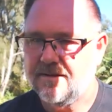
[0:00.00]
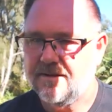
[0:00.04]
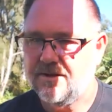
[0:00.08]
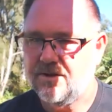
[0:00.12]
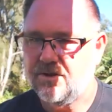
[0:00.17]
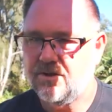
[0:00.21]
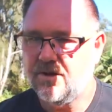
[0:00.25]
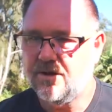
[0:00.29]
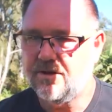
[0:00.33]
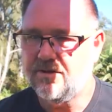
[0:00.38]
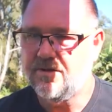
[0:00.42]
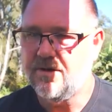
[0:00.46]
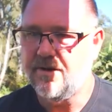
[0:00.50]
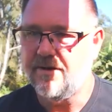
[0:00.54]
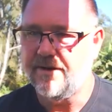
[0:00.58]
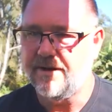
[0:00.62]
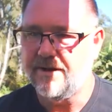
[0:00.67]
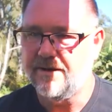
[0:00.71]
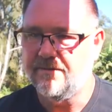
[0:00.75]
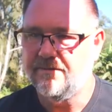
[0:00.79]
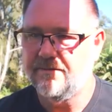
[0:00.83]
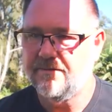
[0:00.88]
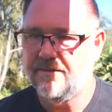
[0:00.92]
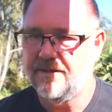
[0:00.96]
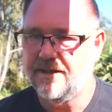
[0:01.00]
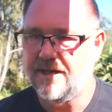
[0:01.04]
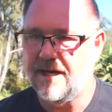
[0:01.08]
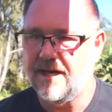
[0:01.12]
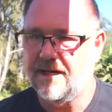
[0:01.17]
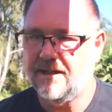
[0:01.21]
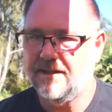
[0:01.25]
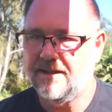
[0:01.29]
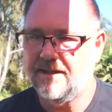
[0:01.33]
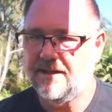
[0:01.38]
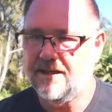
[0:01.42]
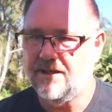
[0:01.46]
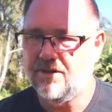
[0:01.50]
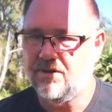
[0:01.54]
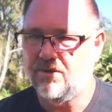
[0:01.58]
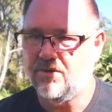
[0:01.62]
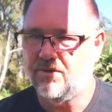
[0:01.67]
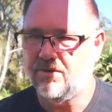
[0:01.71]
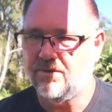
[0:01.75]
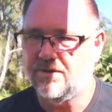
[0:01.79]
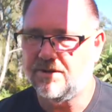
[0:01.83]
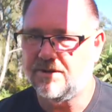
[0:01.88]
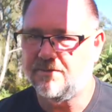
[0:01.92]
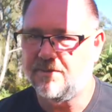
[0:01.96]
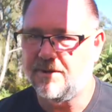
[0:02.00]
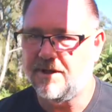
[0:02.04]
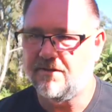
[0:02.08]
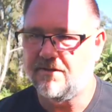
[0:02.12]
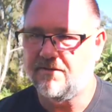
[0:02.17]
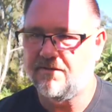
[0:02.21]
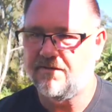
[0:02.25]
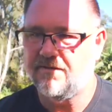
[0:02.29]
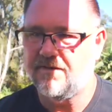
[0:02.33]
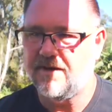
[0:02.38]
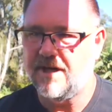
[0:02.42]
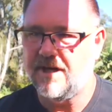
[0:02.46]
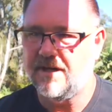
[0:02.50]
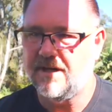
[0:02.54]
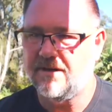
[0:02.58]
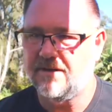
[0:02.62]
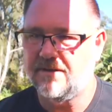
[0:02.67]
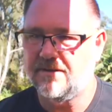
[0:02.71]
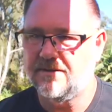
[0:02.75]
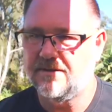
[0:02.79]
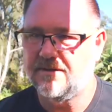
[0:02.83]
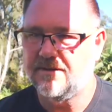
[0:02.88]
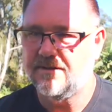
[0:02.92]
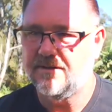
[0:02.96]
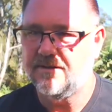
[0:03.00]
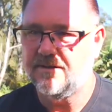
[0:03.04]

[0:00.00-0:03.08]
Tried growing garlic indoors, but it failed.